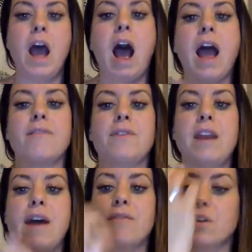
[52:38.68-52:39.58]
I have
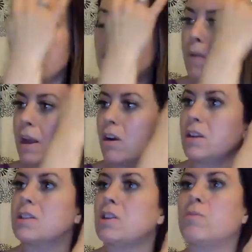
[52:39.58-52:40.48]
never been
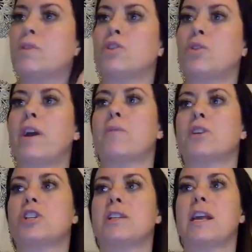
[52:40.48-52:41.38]
on a Zoom with Joya
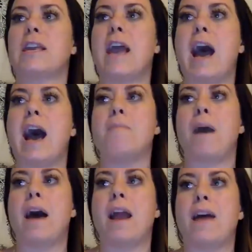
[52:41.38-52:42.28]
where she's like, Yeah,
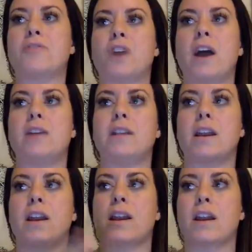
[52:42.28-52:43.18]
but I've tried da
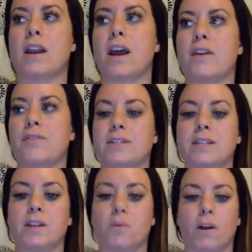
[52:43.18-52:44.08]
da da da, and this
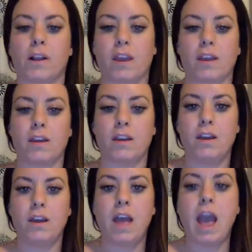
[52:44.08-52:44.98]
isn't working.
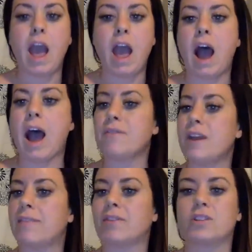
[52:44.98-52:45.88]
I've
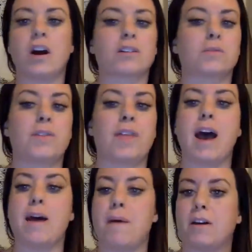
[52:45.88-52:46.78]
never talked with
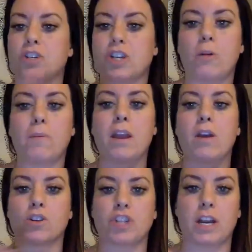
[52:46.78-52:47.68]
that about Shelby
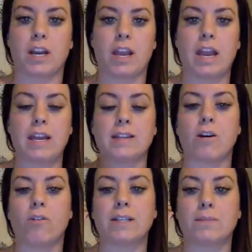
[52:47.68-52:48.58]
or Janie. It has
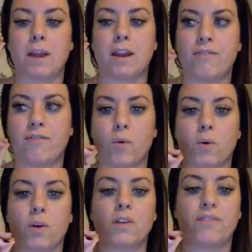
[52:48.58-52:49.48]
always been
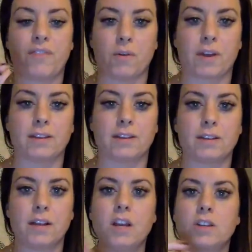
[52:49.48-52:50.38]
forward
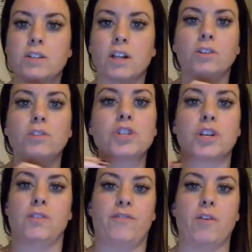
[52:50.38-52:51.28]
focused,
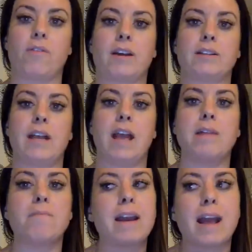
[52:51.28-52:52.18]
solution focused,
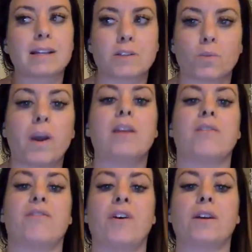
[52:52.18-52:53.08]
and my next
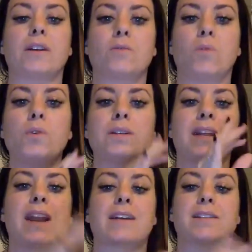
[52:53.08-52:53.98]
win focused. Who is
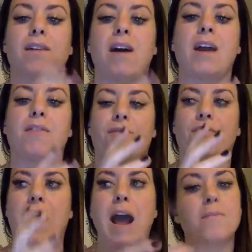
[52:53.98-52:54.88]
the next life
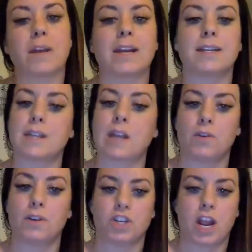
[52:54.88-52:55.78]
that I'm going to get to
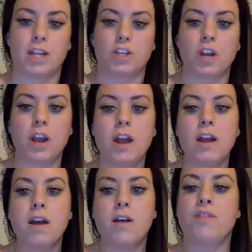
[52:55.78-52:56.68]
go and change?
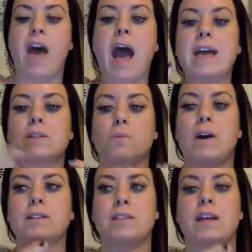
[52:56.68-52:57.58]
That is
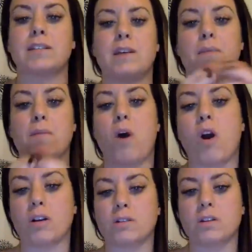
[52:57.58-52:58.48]
what sets them
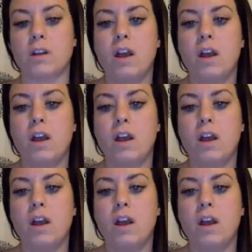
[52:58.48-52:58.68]
apart.